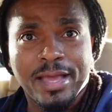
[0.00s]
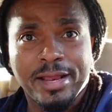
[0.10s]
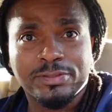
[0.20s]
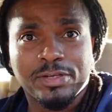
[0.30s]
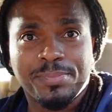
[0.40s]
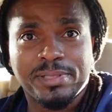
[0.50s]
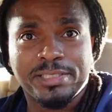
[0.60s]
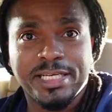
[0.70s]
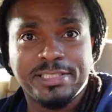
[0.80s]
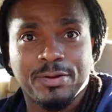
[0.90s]
I deserve to put the
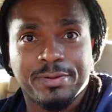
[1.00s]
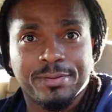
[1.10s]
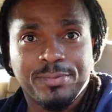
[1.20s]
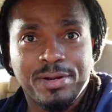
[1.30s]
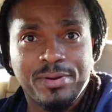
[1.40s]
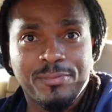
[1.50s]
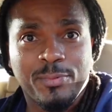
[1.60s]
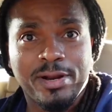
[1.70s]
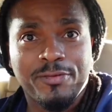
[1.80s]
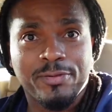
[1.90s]
cheeks on you. Whatever,
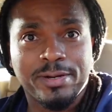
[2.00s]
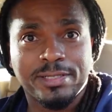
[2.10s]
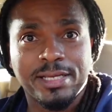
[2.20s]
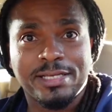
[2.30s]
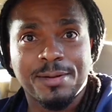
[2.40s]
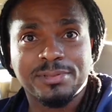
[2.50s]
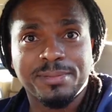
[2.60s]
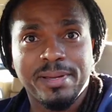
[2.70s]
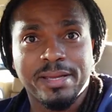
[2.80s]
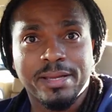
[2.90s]
whatever it comes to
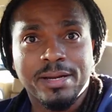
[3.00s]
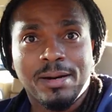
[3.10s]
be.